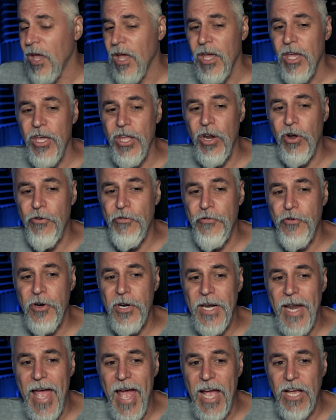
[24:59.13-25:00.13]
you know, for
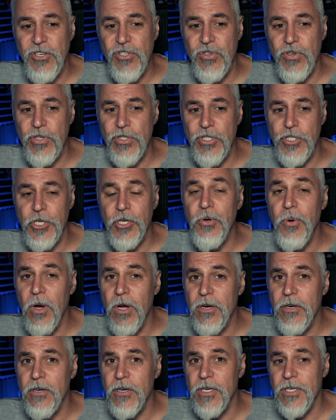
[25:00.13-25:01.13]
an extra
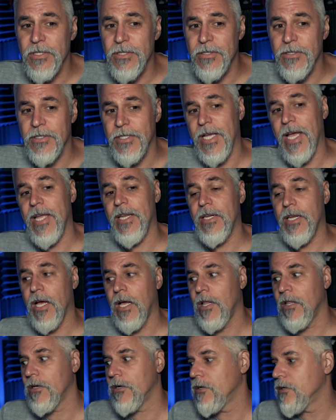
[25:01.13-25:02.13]

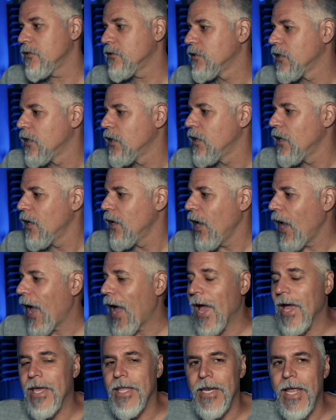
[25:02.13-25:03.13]
$210,
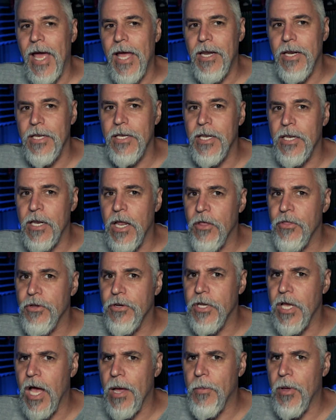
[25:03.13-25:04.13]
I can add another
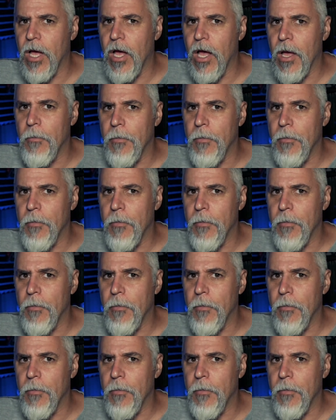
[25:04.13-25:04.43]
Yamaha